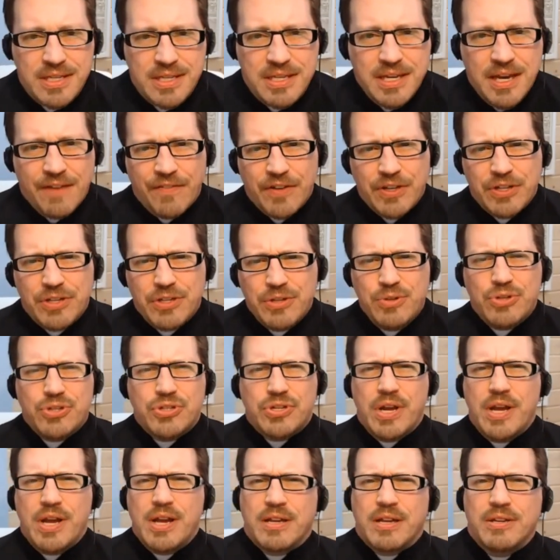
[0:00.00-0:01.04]
give a due
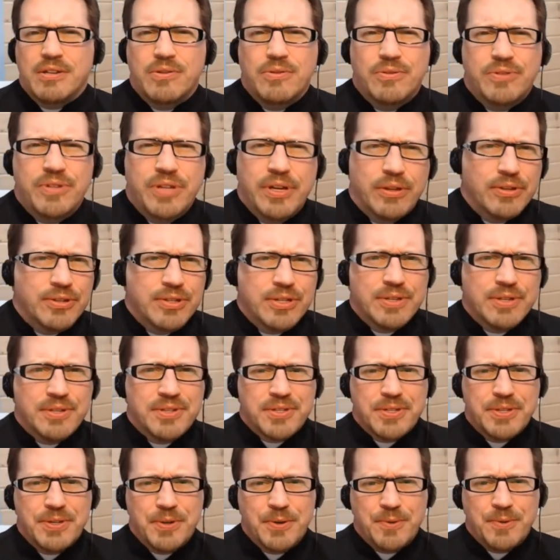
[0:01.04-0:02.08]
shake and due
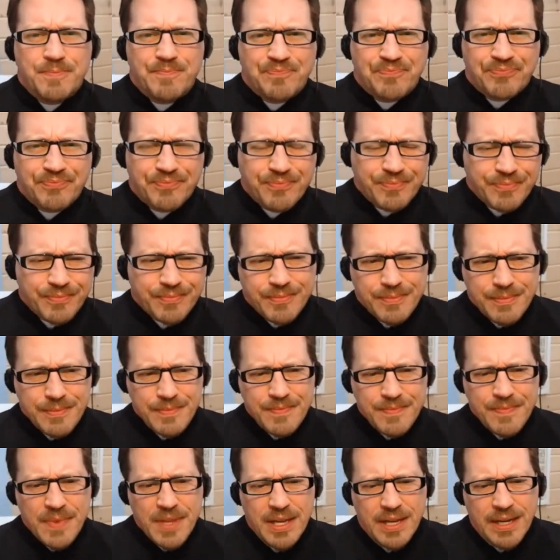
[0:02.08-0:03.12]
diligence to.
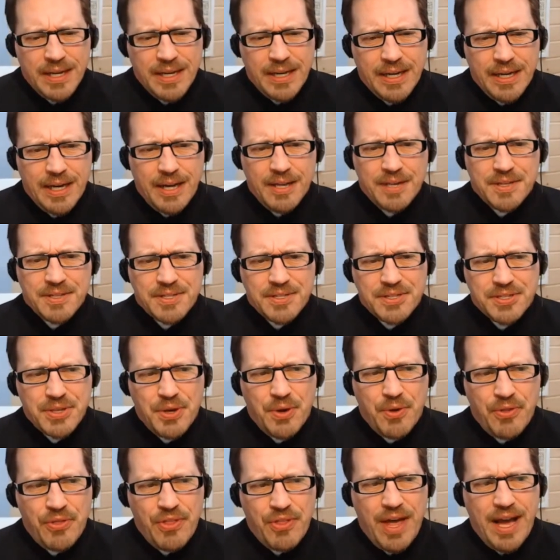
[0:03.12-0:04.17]

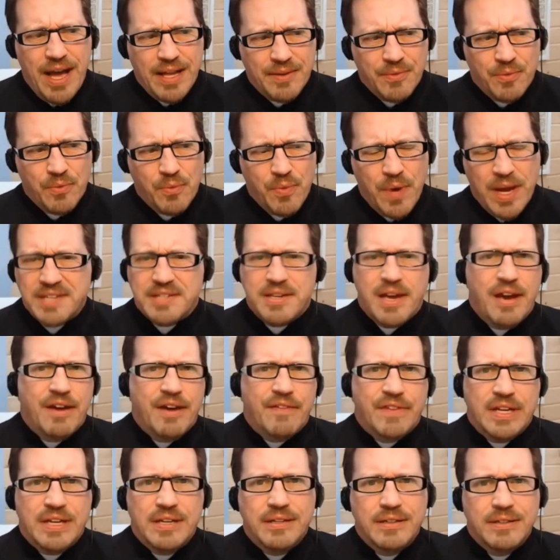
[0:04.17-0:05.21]
So that weighs
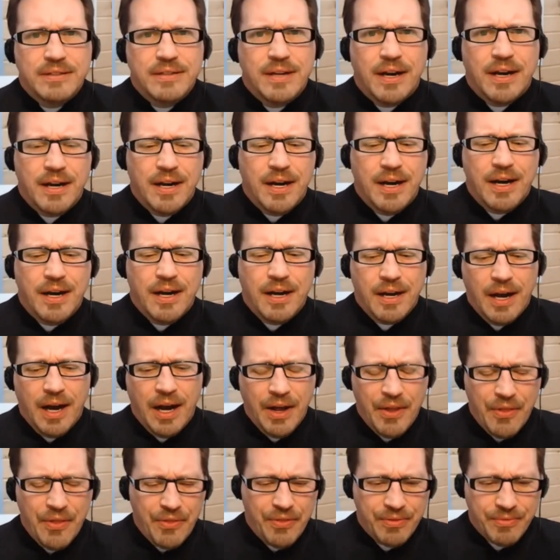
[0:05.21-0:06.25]
heavy
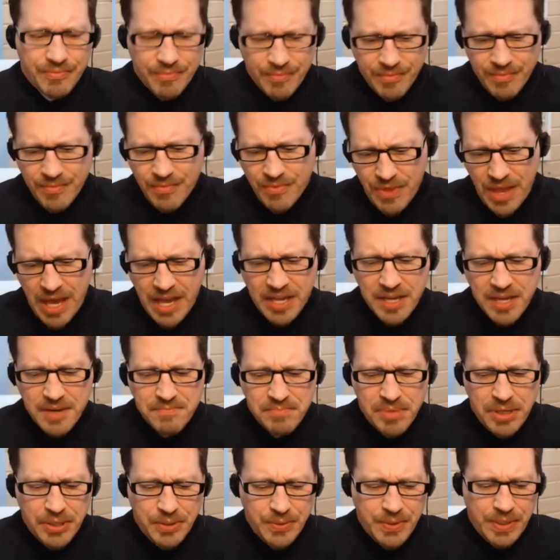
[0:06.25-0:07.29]
on that
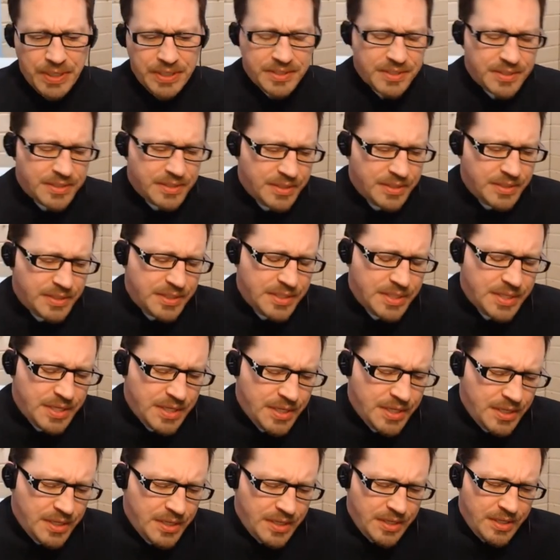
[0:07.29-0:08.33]
component.
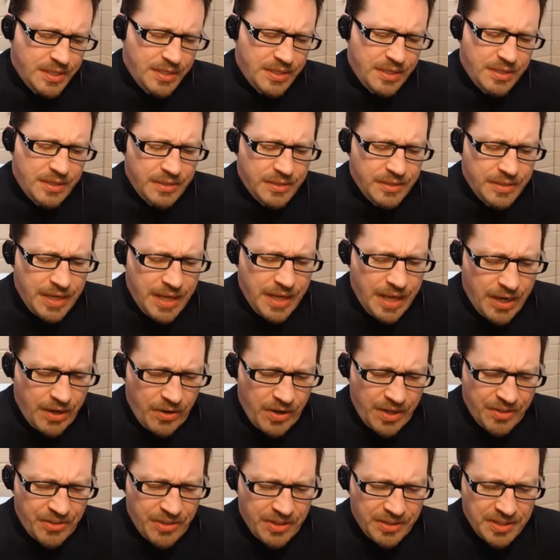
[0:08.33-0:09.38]

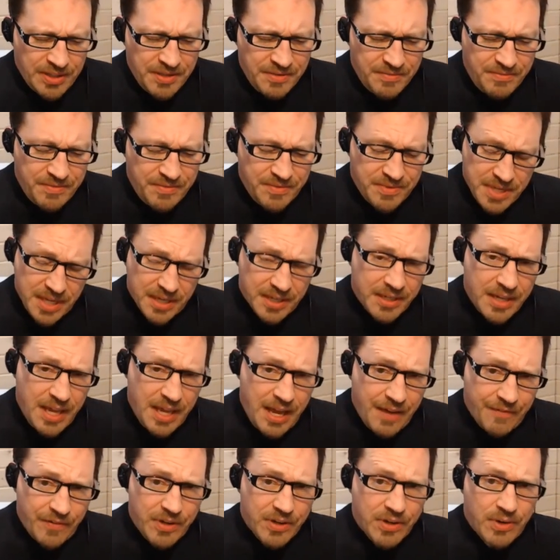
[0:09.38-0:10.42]
Now, I think the second
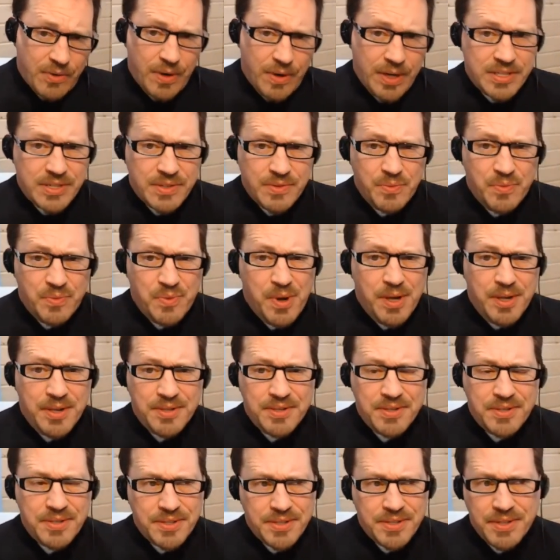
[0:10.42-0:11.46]
half of your question
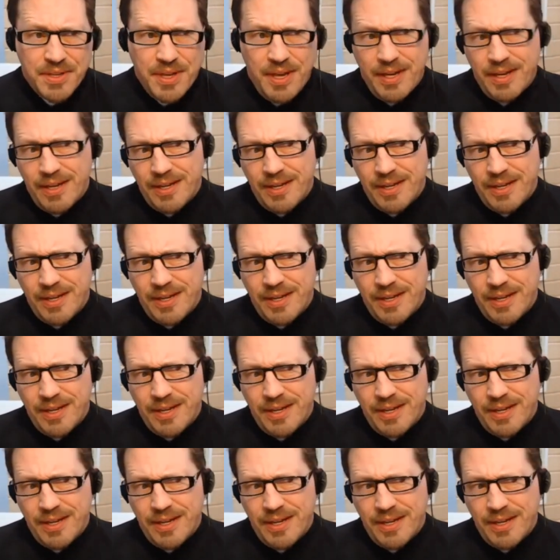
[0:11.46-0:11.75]
was